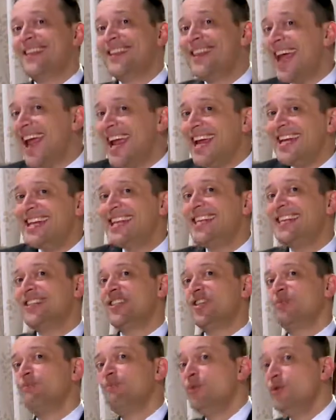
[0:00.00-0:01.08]
they need
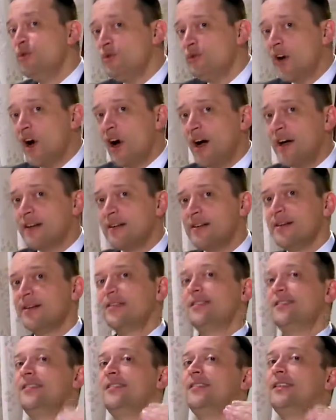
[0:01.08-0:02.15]
to move on
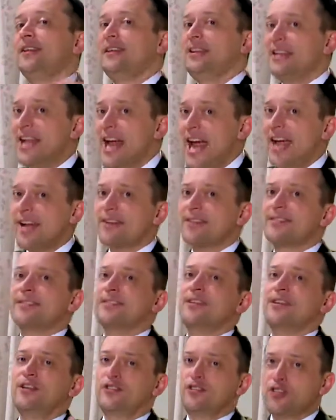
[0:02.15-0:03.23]
to the
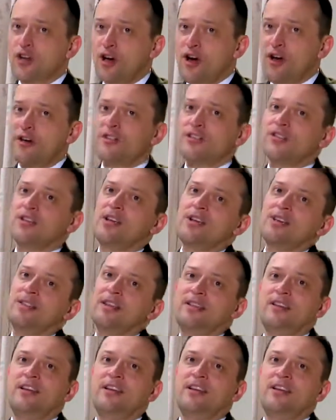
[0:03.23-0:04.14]
next church that